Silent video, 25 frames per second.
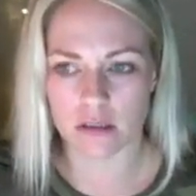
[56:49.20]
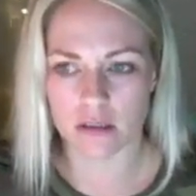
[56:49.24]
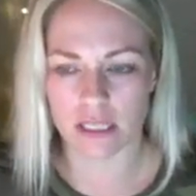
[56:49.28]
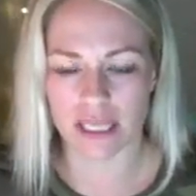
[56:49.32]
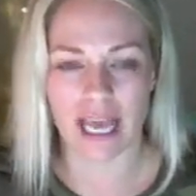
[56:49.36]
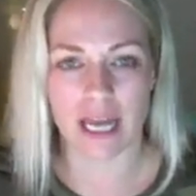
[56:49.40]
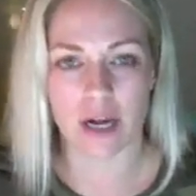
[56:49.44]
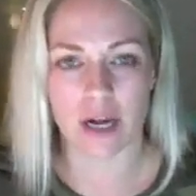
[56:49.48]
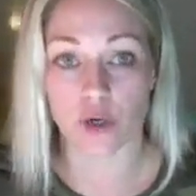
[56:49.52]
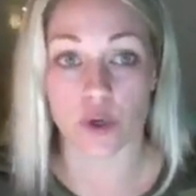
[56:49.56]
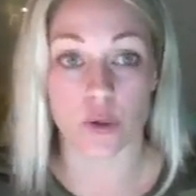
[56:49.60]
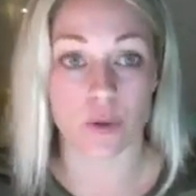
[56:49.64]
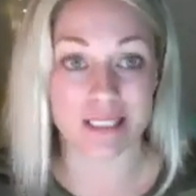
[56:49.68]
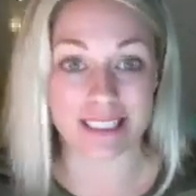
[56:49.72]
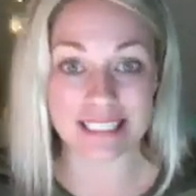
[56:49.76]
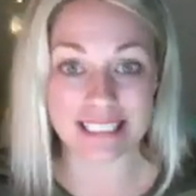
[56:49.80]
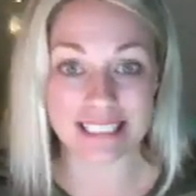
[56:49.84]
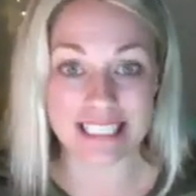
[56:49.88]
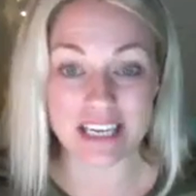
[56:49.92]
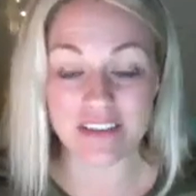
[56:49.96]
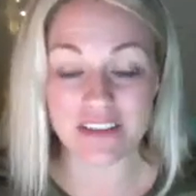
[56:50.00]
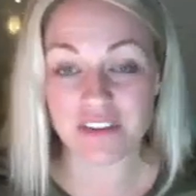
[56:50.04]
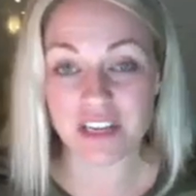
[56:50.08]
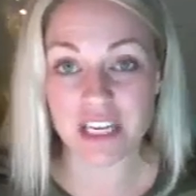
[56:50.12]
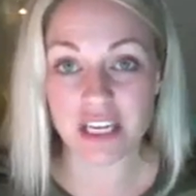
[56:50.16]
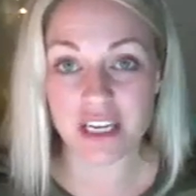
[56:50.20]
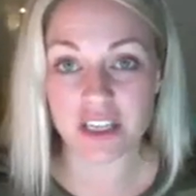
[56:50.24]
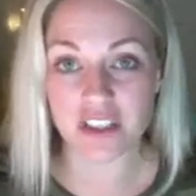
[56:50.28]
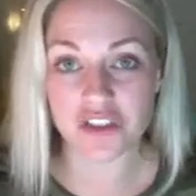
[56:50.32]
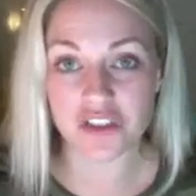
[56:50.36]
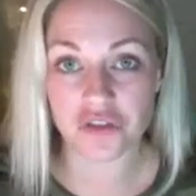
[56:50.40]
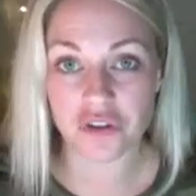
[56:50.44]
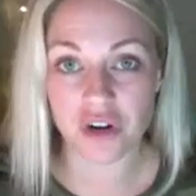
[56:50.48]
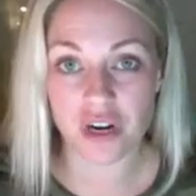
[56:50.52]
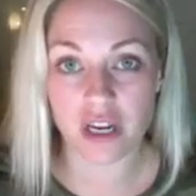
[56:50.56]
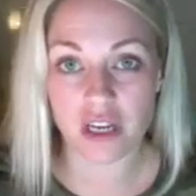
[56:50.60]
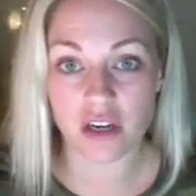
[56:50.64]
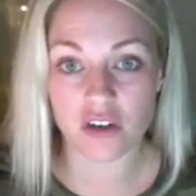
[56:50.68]
I don't know, a Zevia
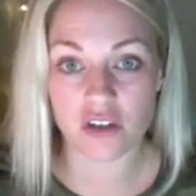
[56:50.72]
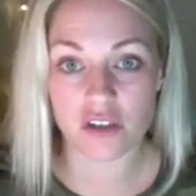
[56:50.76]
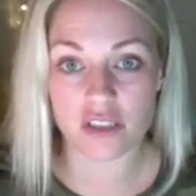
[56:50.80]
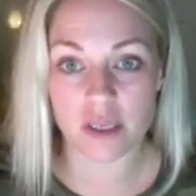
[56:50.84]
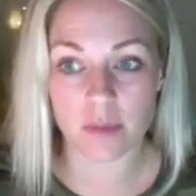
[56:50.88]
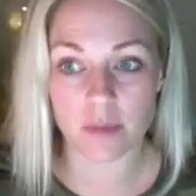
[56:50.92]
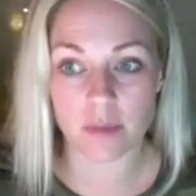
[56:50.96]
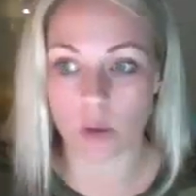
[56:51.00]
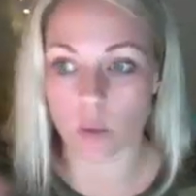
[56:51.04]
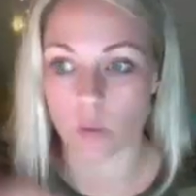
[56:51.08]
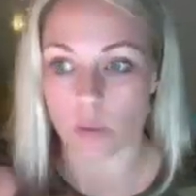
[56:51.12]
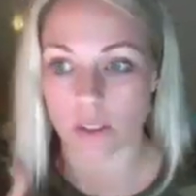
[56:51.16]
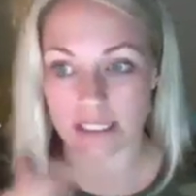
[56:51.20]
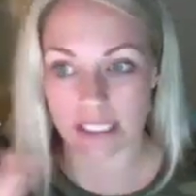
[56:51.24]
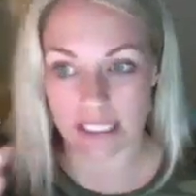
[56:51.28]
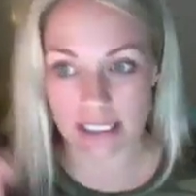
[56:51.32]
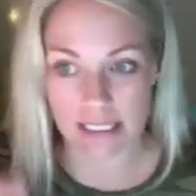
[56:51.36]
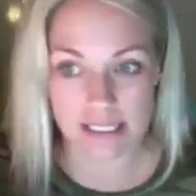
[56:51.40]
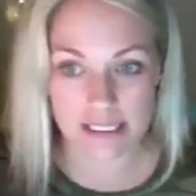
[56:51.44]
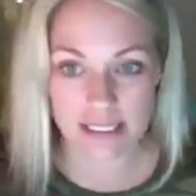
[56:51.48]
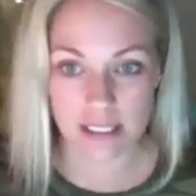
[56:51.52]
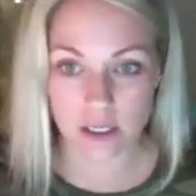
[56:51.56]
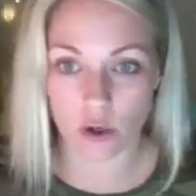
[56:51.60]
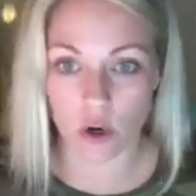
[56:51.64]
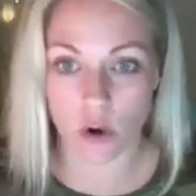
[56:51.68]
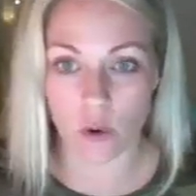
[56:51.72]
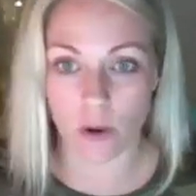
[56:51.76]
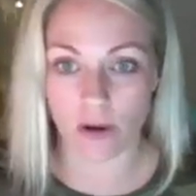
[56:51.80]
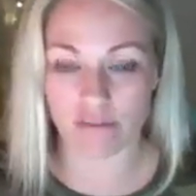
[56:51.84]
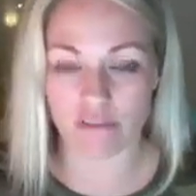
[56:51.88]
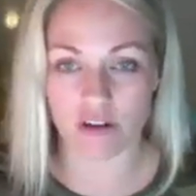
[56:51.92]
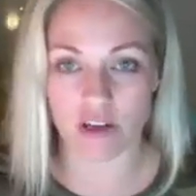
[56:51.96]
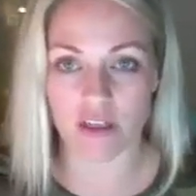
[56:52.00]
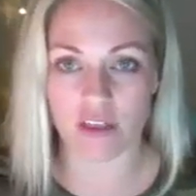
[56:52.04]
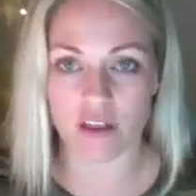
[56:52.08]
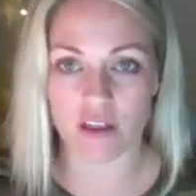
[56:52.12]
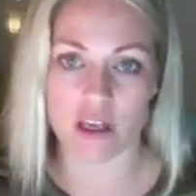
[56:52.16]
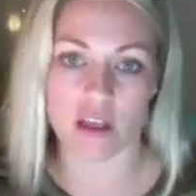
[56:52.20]
drink or something where it's like zero
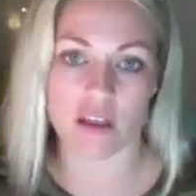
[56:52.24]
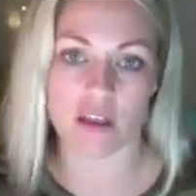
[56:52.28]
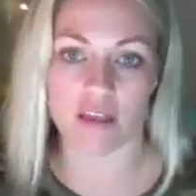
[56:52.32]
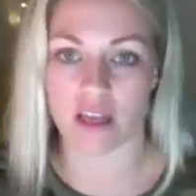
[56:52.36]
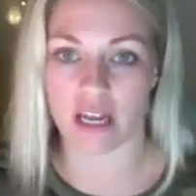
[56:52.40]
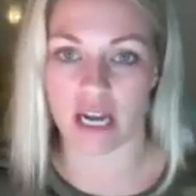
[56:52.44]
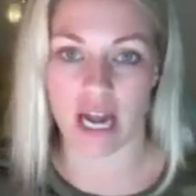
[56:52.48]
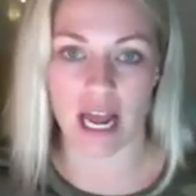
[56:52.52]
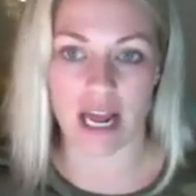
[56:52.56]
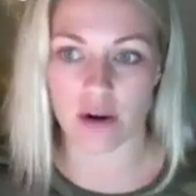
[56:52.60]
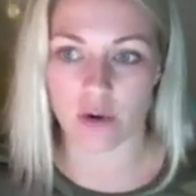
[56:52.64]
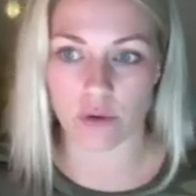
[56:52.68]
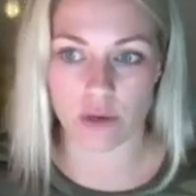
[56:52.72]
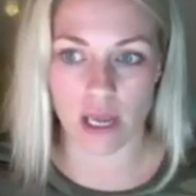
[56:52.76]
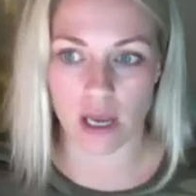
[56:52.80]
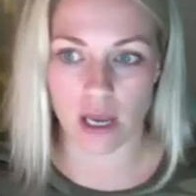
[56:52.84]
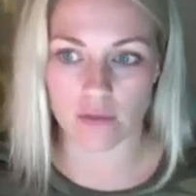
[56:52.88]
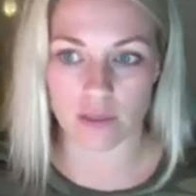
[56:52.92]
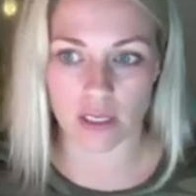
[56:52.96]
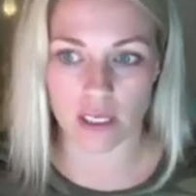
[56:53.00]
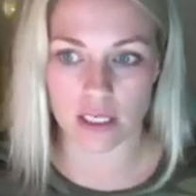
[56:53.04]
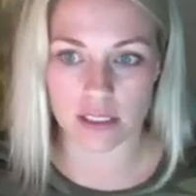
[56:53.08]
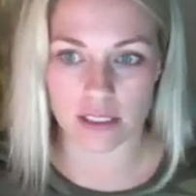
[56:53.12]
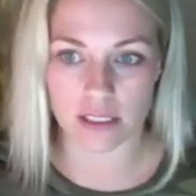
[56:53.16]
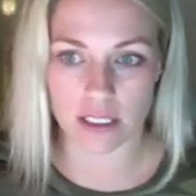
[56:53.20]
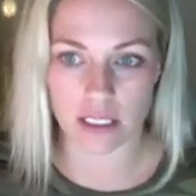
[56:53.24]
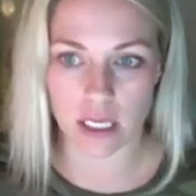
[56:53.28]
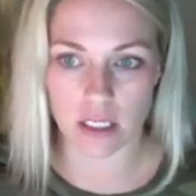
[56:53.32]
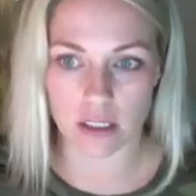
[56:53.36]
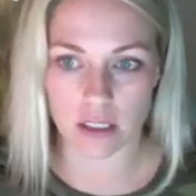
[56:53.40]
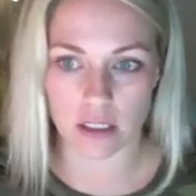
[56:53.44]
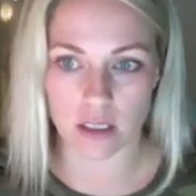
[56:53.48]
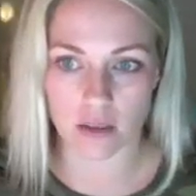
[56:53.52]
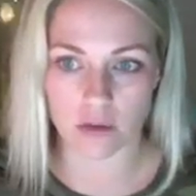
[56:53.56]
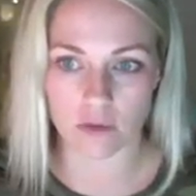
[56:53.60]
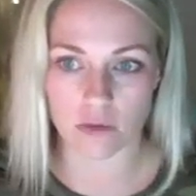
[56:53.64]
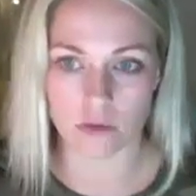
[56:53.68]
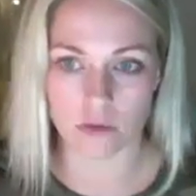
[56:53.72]
everything, then I don't count that as a
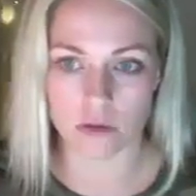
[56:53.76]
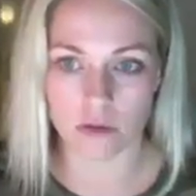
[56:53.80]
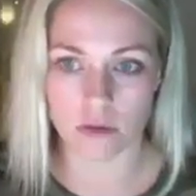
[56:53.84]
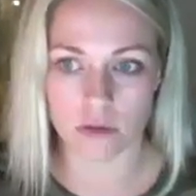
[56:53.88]
yellow,